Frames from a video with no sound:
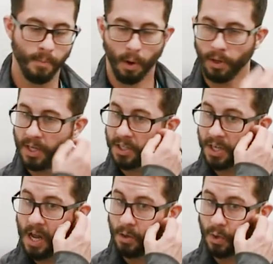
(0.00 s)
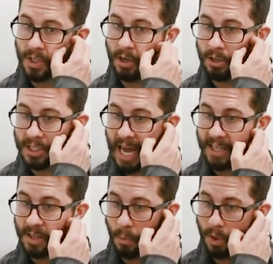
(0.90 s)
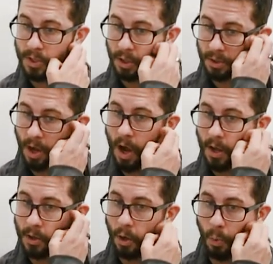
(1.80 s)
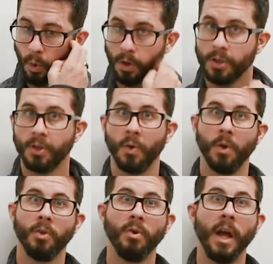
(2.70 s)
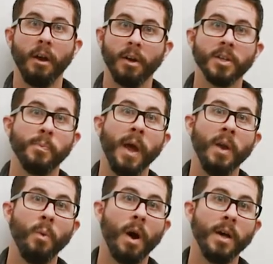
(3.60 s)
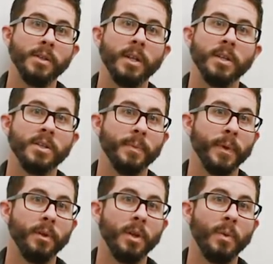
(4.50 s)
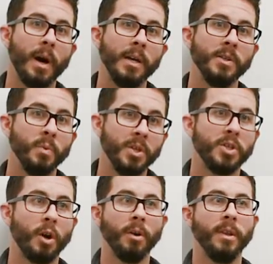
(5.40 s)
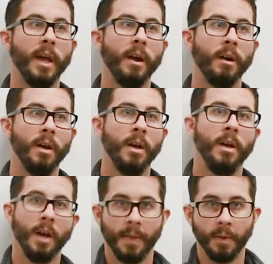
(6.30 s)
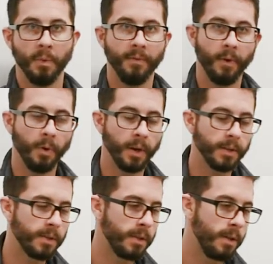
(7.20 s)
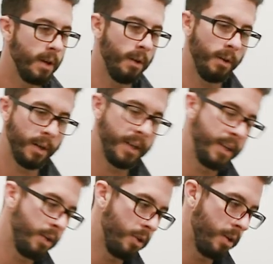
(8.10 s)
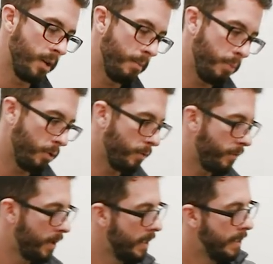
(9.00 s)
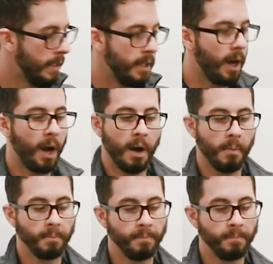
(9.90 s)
partition out. So I generally just ask them what's your top, your worst two to three areas pain wise and instability wise, and we start there hmm. and then we focus or continue to improve. Um,